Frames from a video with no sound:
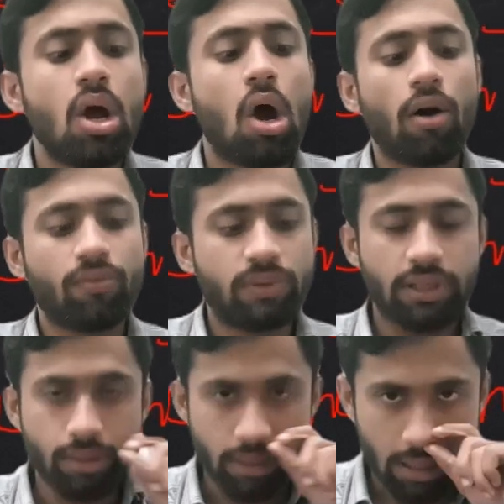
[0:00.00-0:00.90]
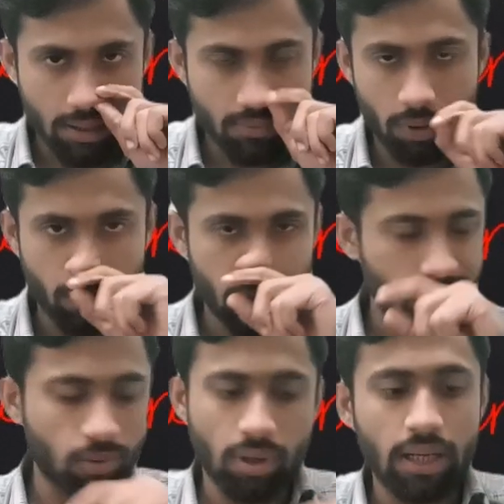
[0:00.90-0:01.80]
of the transformer
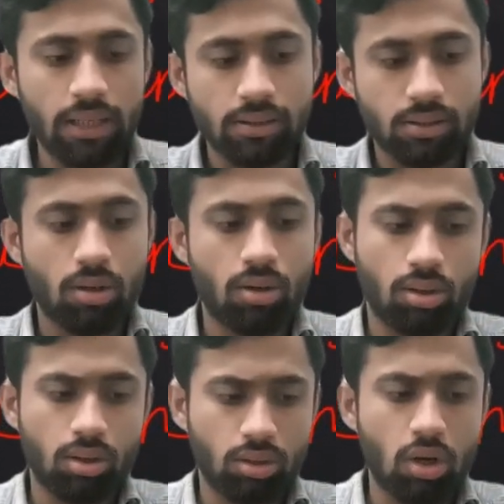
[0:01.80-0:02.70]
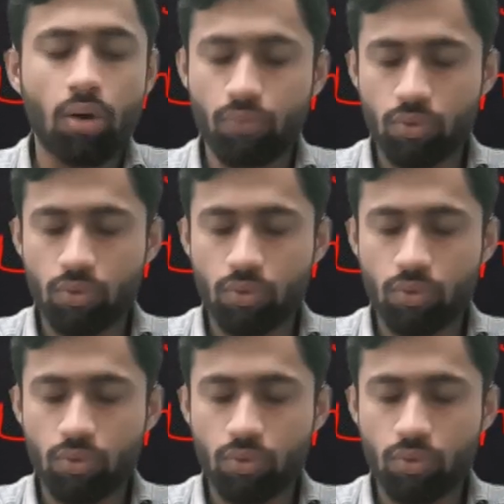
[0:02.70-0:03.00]
coils, on which the